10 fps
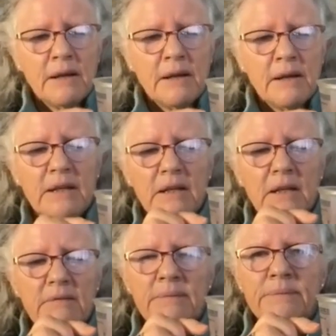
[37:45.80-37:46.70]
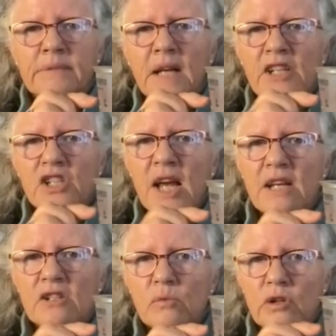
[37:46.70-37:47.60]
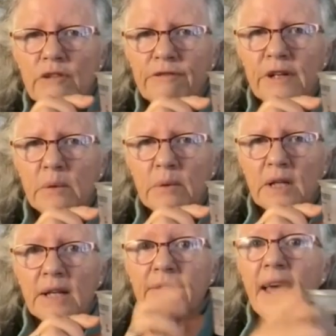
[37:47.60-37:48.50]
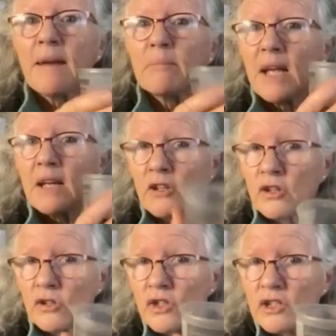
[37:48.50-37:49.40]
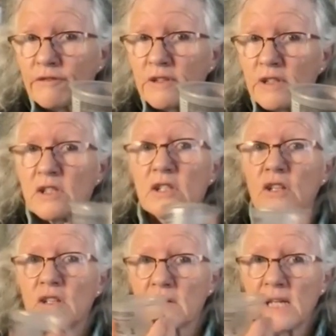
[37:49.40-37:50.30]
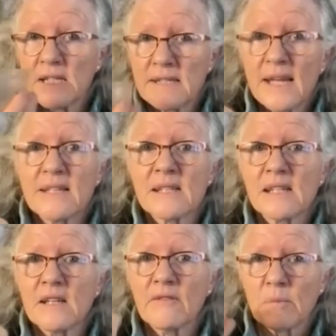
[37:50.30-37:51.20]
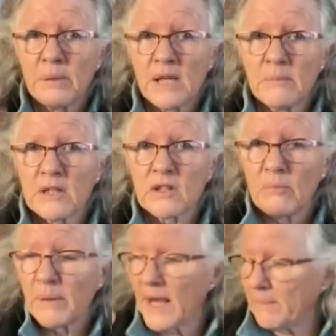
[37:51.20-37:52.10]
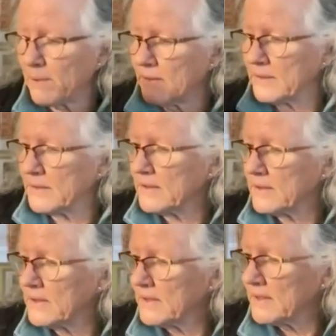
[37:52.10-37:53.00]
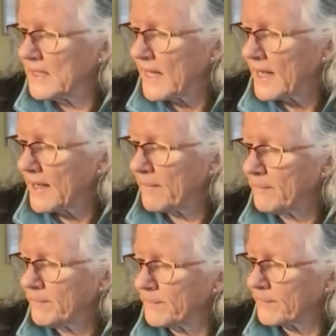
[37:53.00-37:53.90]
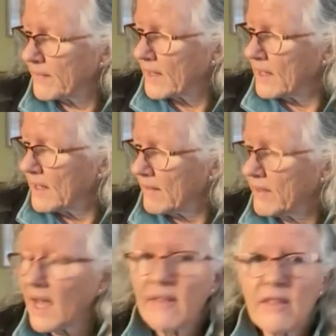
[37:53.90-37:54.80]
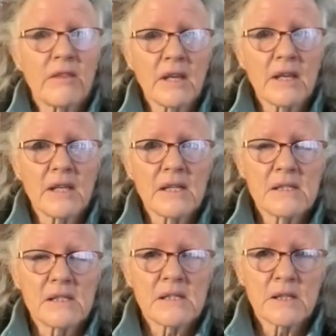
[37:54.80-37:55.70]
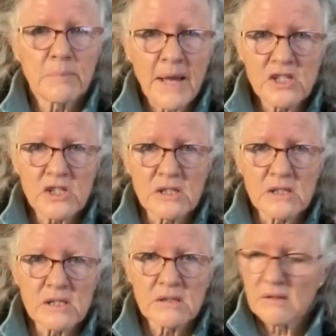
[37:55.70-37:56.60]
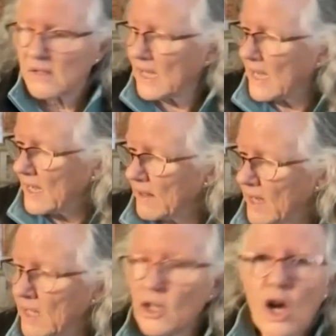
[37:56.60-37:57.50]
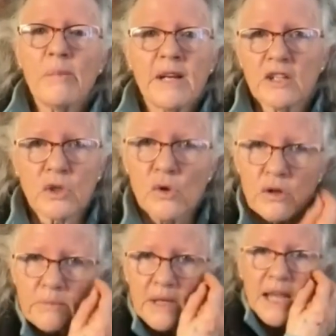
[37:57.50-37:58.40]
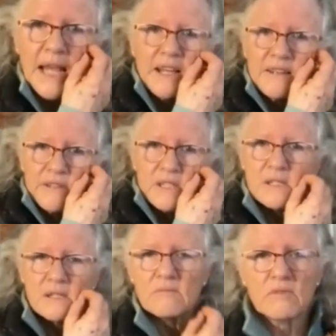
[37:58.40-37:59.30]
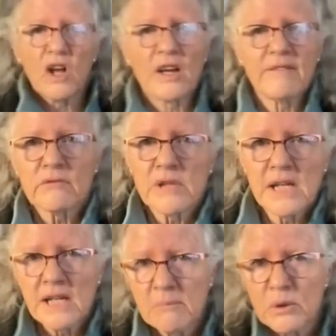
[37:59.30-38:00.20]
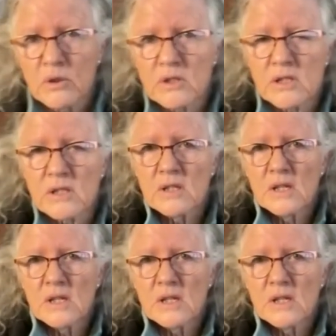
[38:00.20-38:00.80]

But I changed the water frequently. That made a huge difference to the intensity of the pigment on paper. The other thing is the patience. Nobody taught me any of this, not even reading books.